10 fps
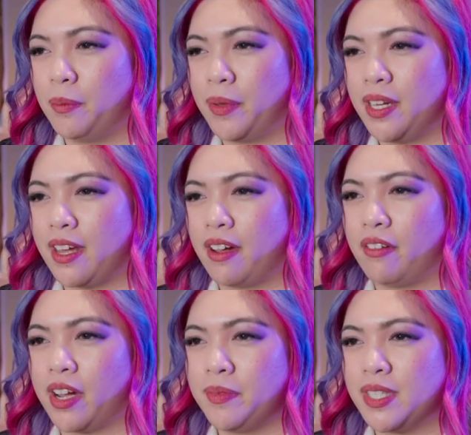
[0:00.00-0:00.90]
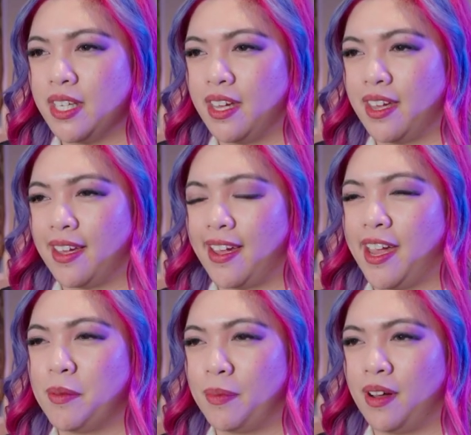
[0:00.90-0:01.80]
but now I'm seeing
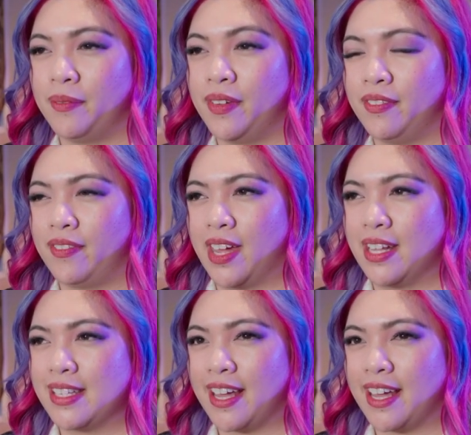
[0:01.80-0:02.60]
K-pop events